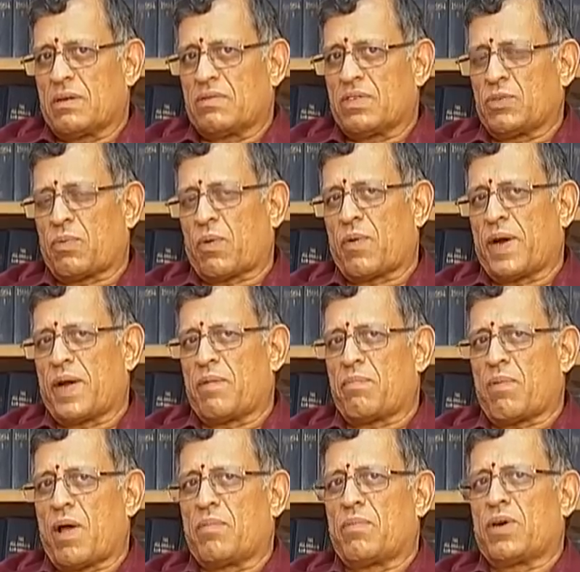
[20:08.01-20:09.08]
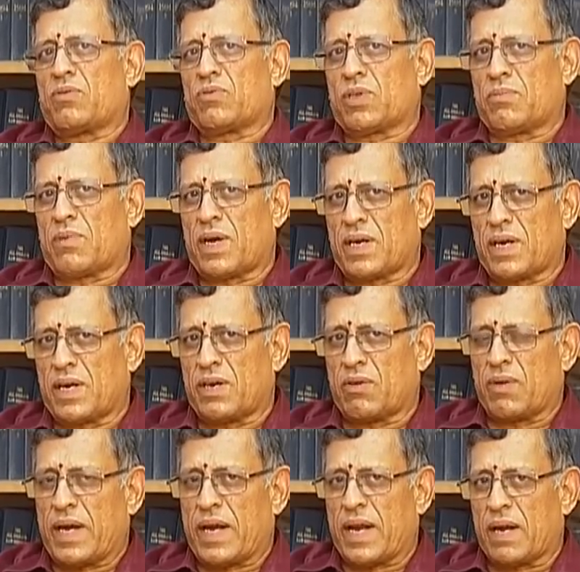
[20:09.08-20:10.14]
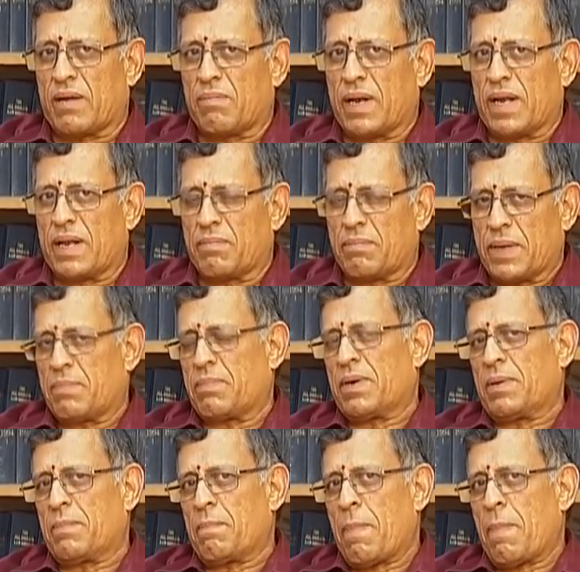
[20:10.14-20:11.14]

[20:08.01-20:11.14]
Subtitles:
which provide employment to some 128 million people.